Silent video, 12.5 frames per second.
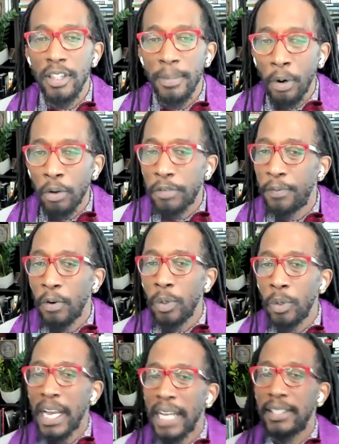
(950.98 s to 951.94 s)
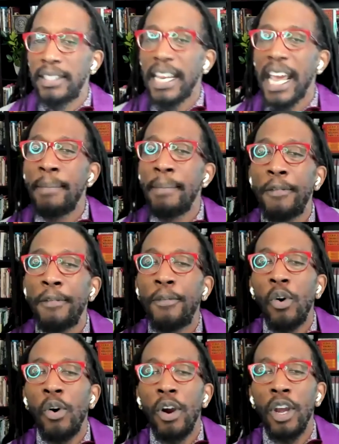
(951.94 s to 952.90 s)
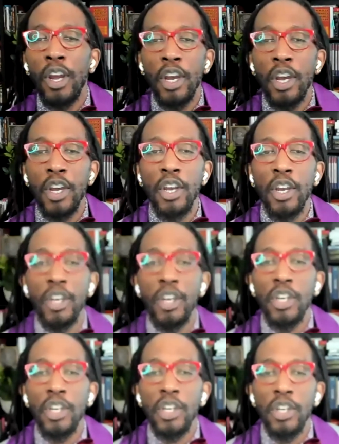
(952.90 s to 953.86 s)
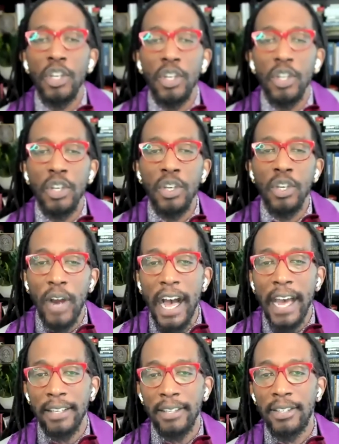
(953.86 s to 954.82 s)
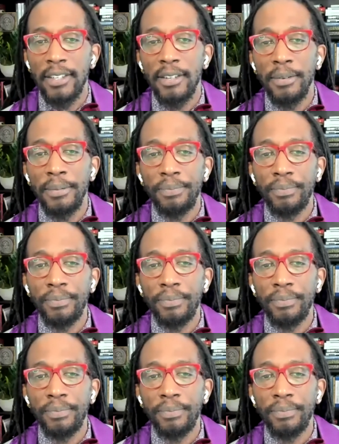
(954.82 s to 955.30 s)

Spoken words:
The boastful will not stand before your eyes.